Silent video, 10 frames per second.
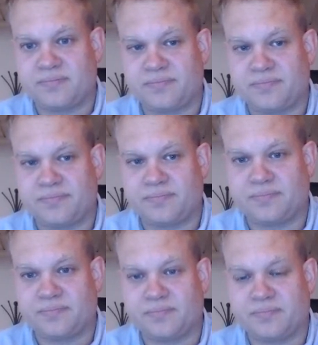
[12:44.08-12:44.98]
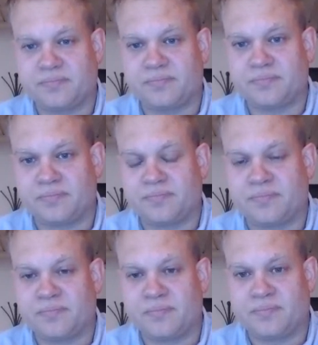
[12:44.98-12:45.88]

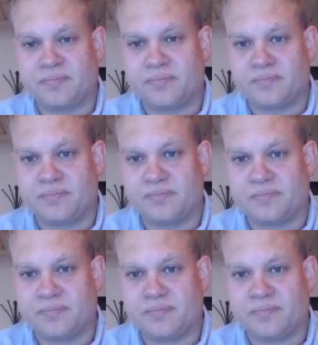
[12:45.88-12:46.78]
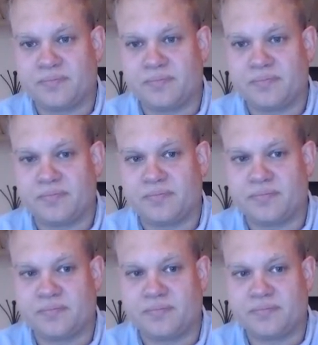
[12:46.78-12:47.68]

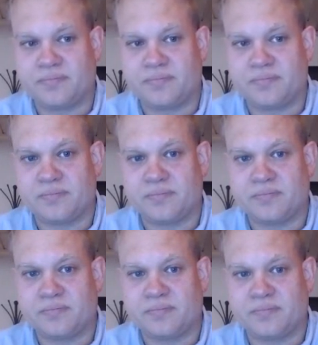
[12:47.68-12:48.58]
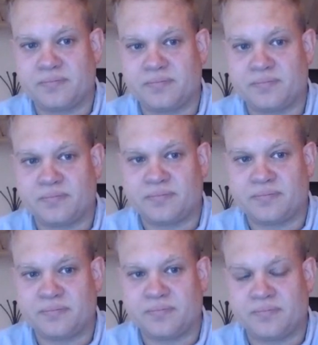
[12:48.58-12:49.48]

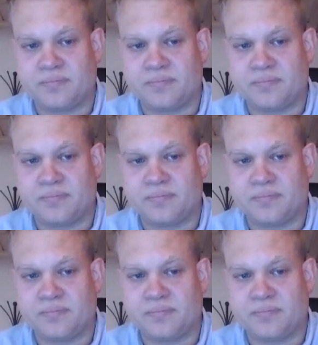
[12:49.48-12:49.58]
[no speech]